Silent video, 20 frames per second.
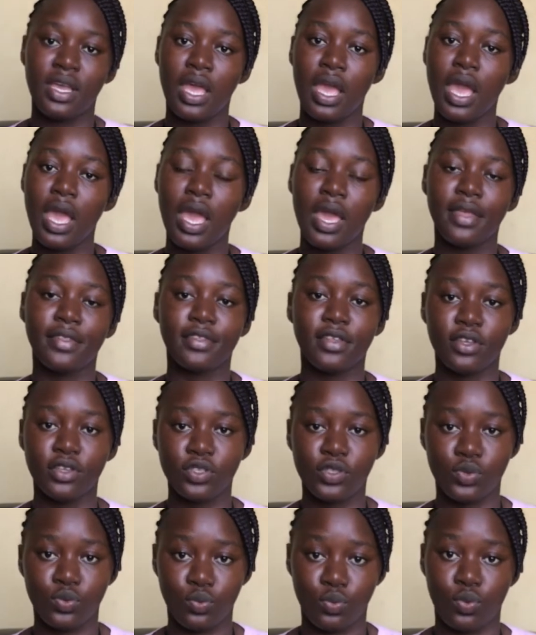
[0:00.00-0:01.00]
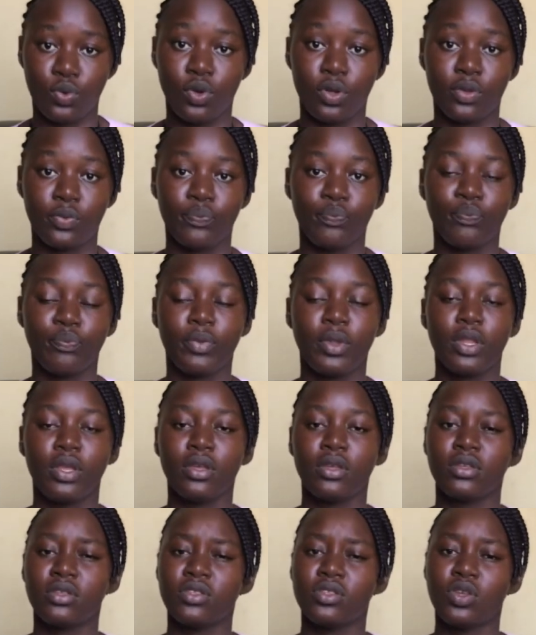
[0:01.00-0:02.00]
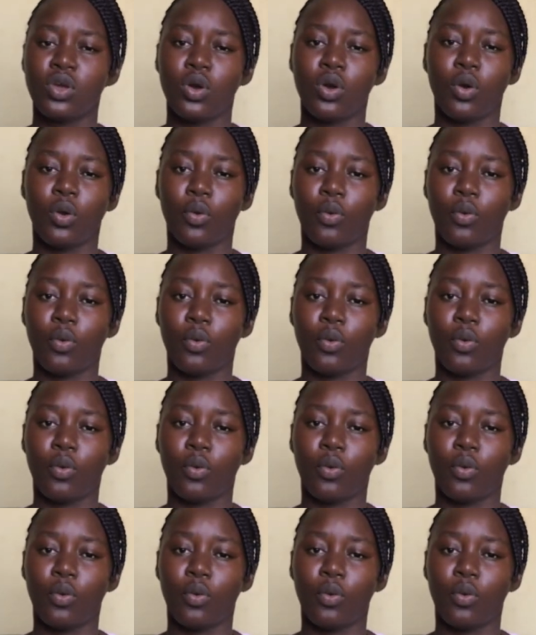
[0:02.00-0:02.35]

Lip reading: in this world. So